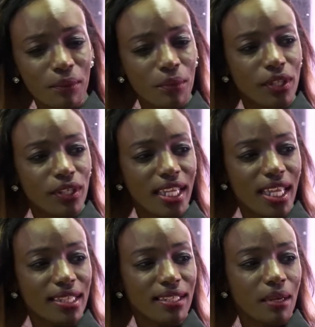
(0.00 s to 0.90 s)
We were
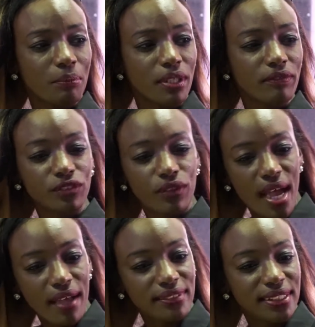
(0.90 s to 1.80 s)
looking at a couple of
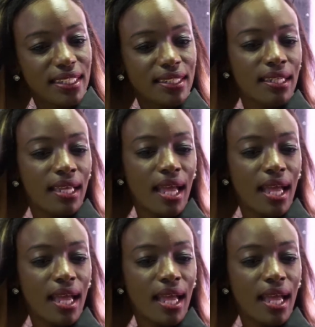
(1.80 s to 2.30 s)
drafts and